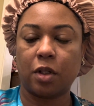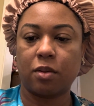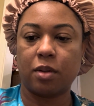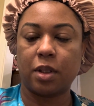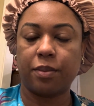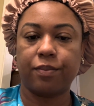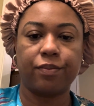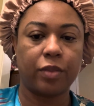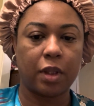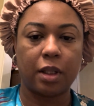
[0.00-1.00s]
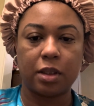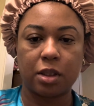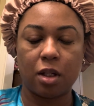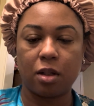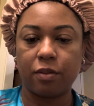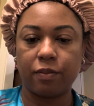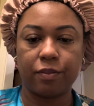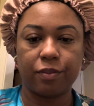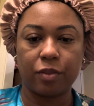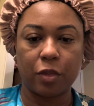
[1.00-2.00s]
All right, so
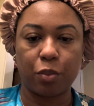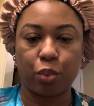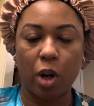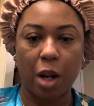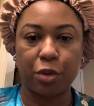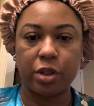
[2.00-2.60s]
primer